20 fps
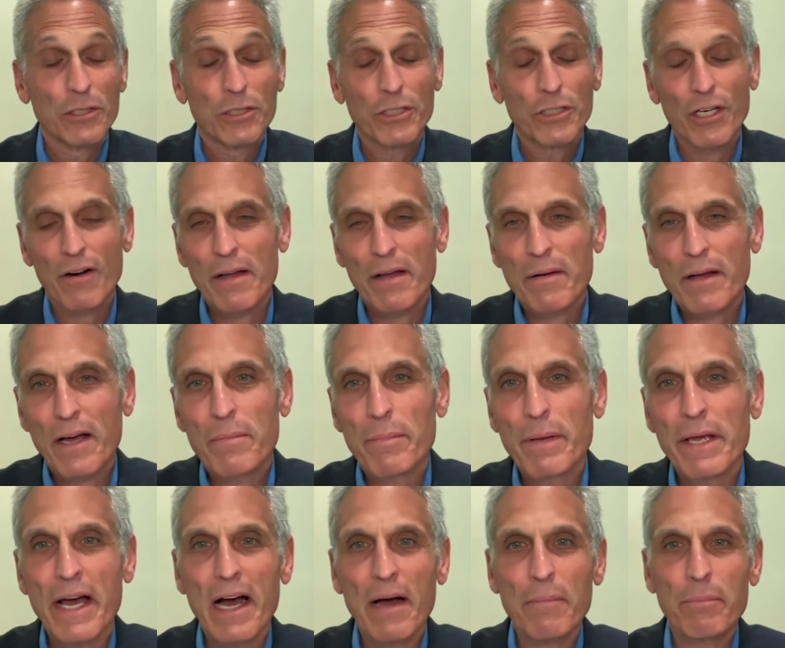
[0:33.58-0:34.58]
Sure, I'd,
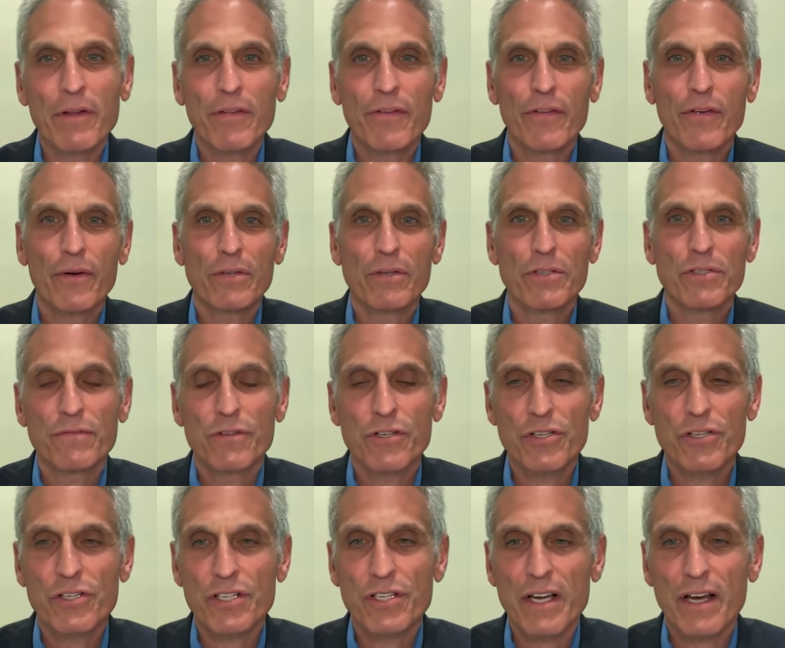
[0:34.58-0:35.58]
I'd be happy to. As you've
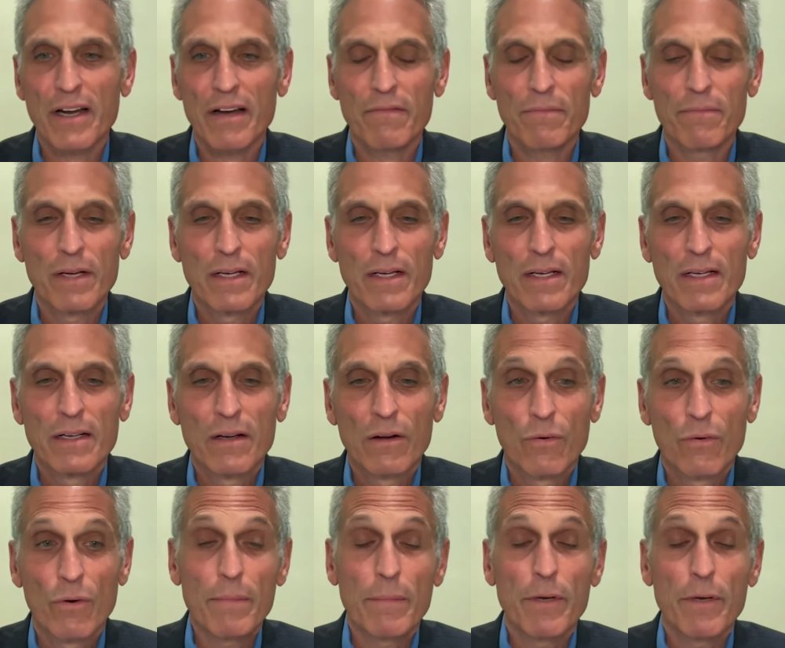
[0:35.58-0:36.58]
just said, I've
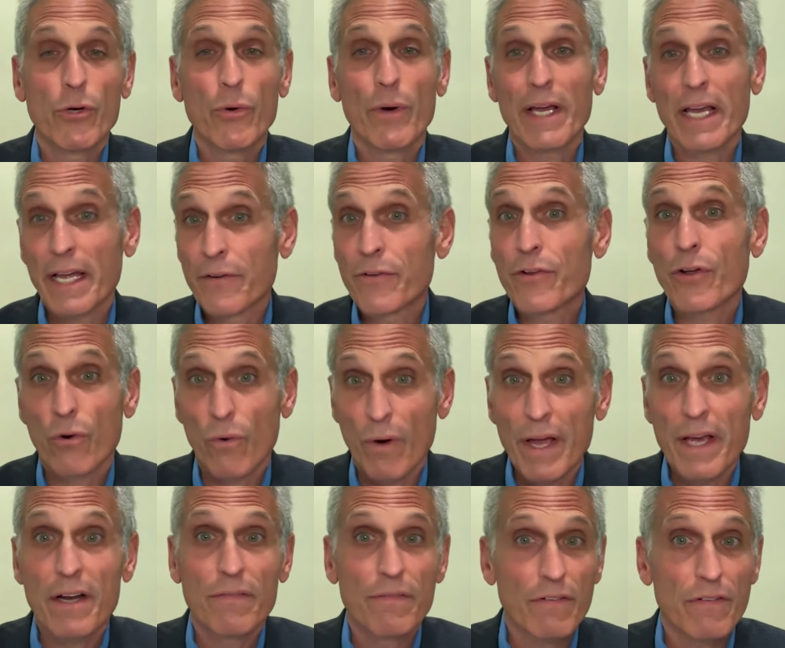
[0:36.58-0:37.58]
really been doing
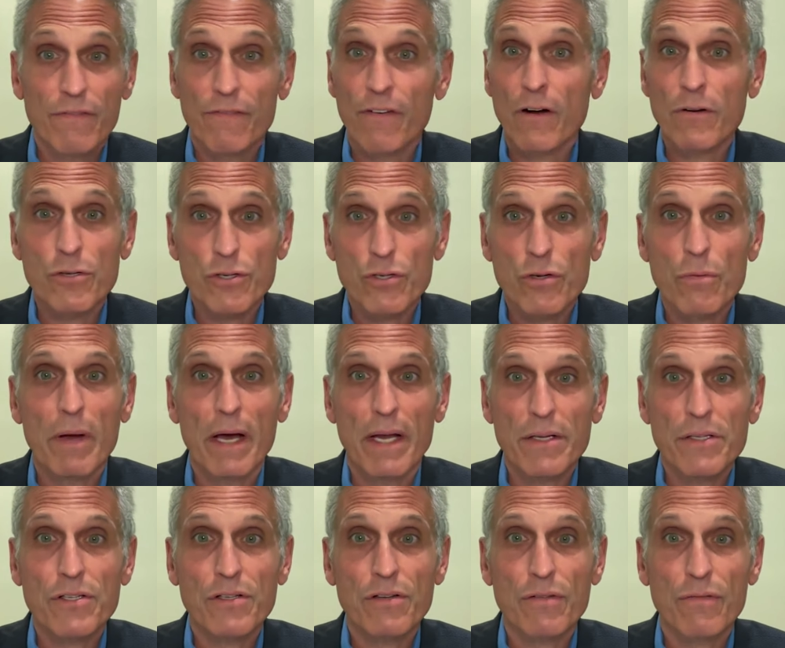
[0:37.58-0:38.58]
integrative and functional
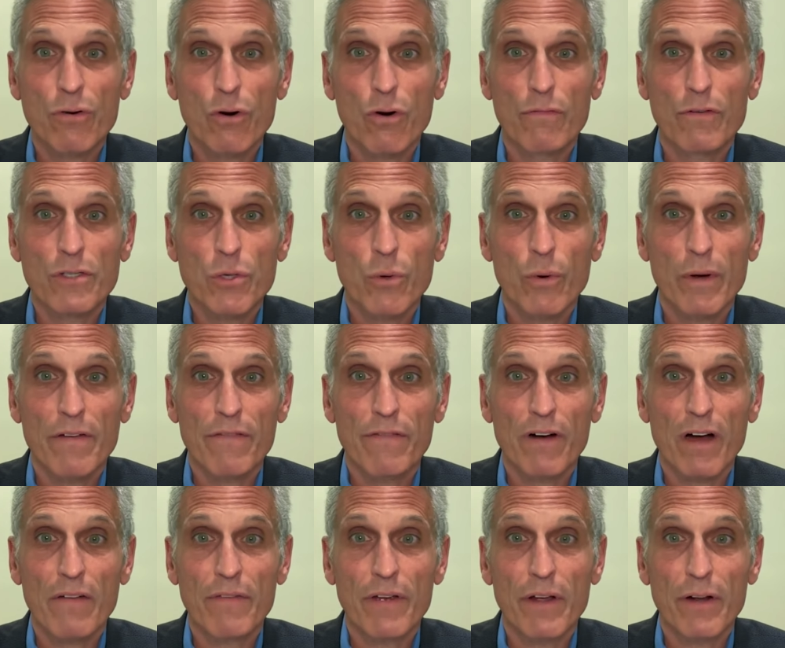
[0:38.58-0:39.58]
medicine for over
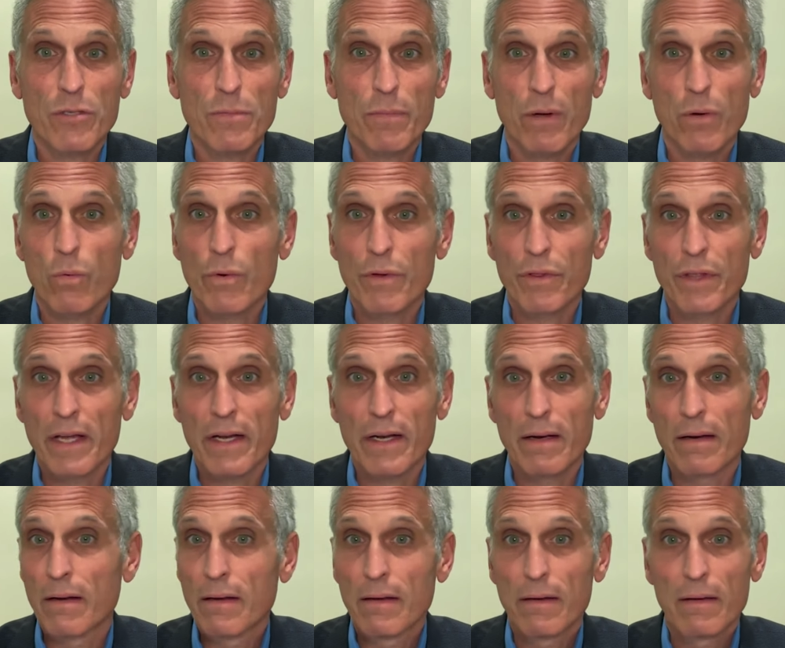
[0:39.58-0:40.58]
25 years, but
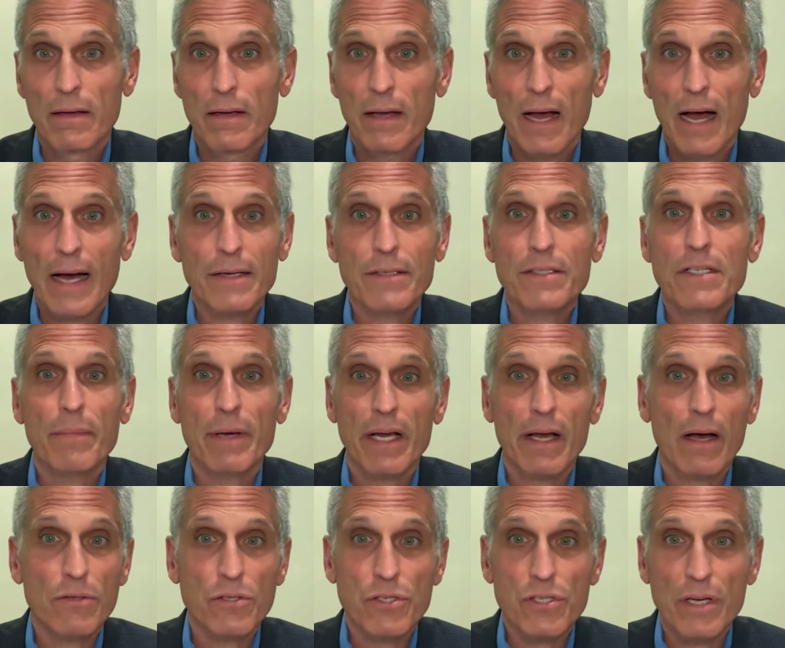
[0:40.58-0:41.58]
within
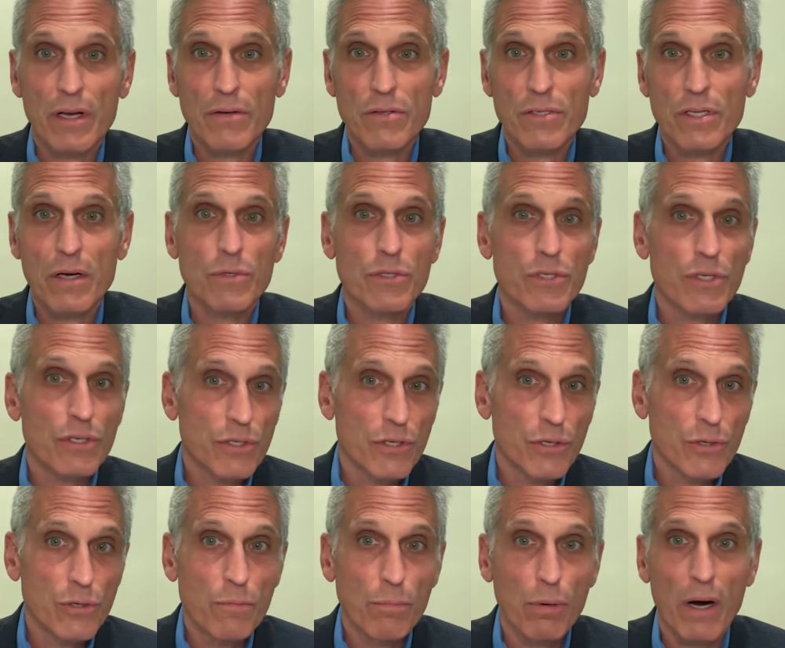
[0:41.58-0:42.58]
academic health centers. I was at
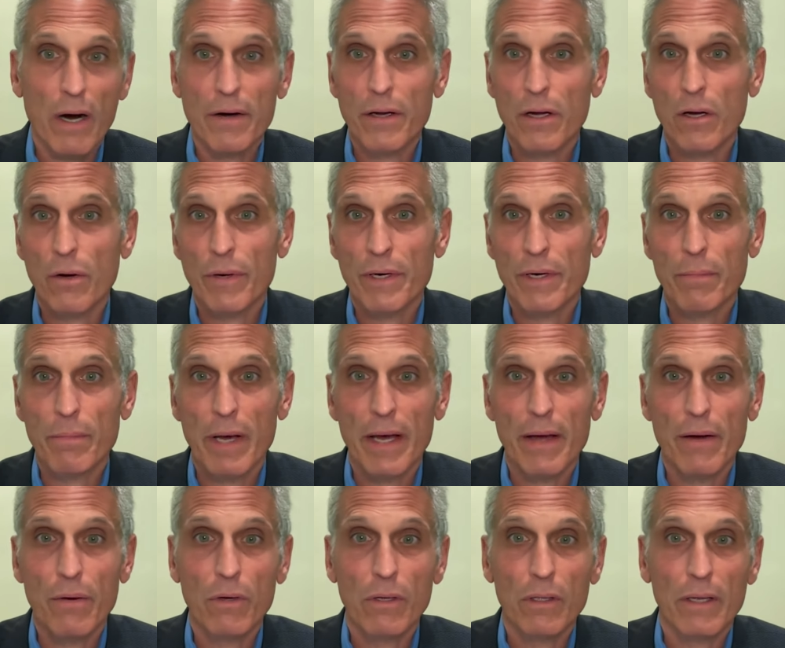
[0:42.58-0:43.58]
Duke prior to going to
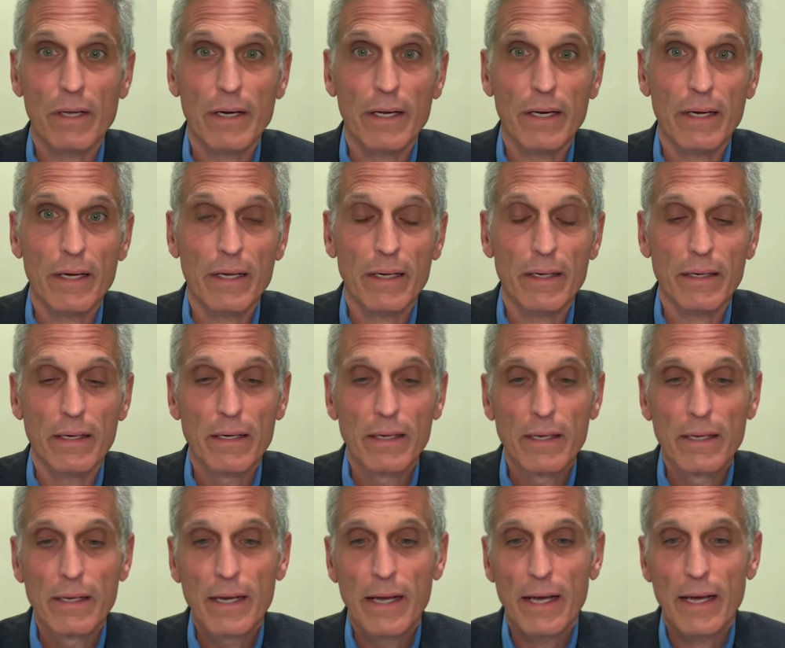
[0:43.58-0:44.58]
Mayo Clinic and,
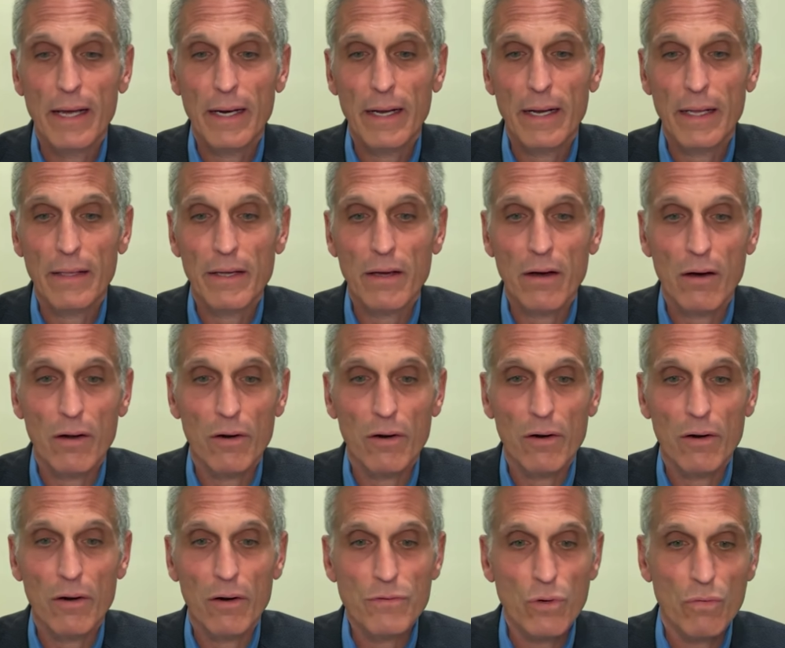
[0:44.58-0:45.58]
and had the
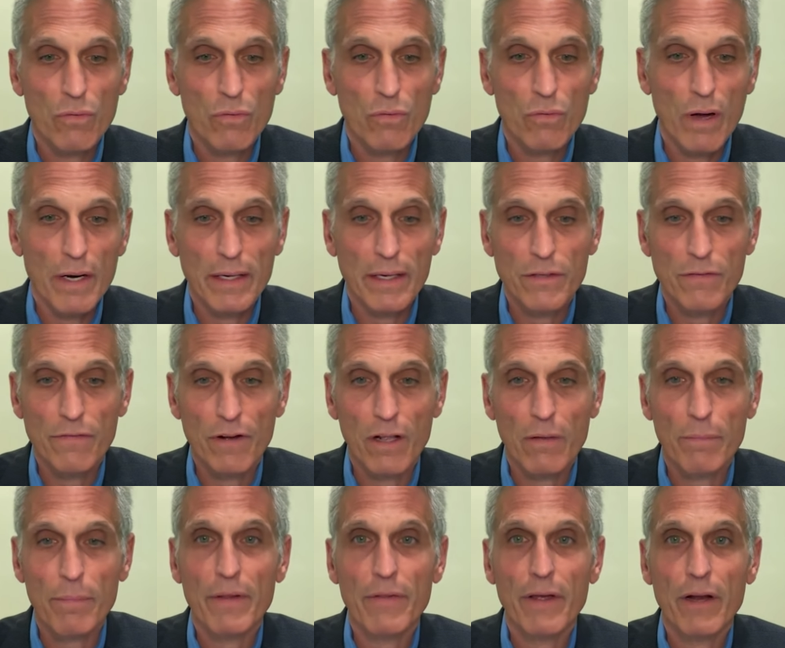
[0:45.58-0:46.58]
honor of running and
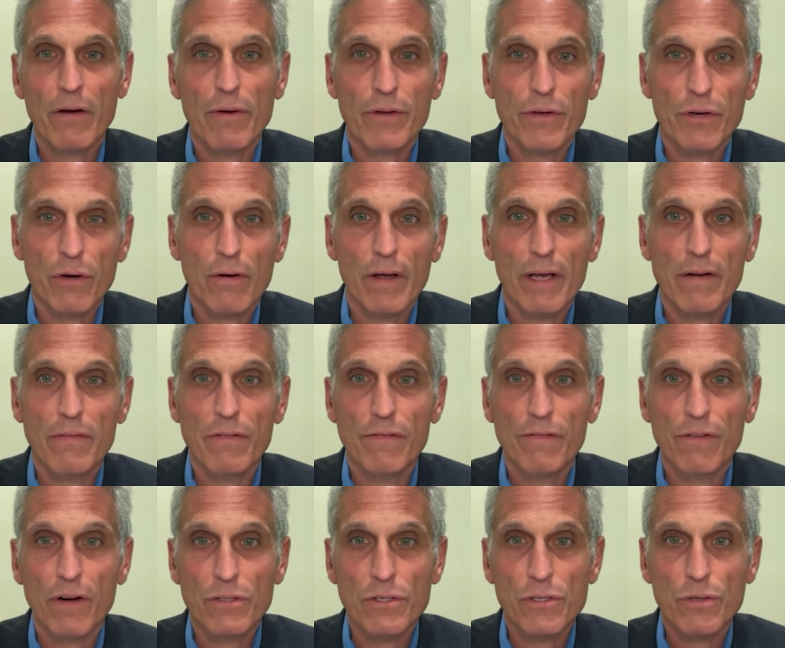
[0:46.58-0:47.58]
developing their integrative
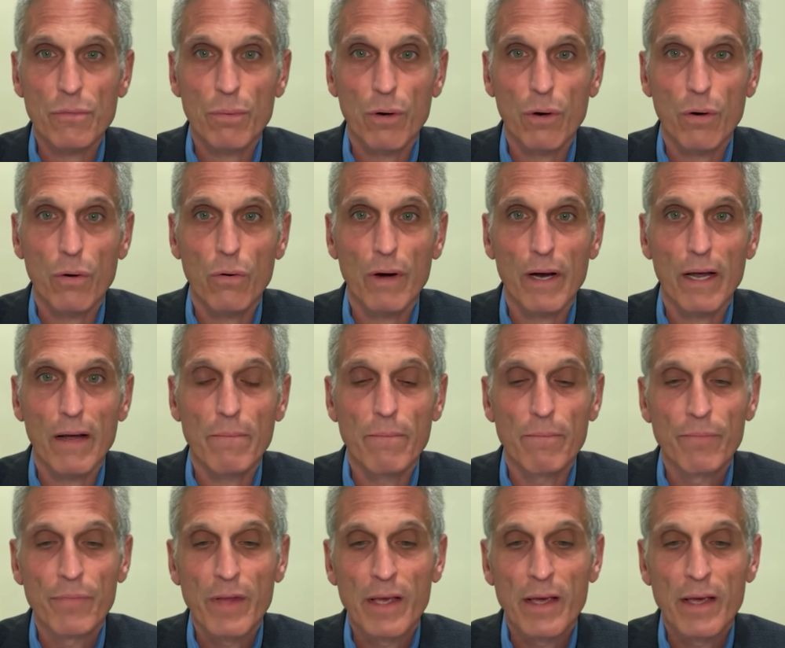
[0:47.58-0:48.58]
and functional program.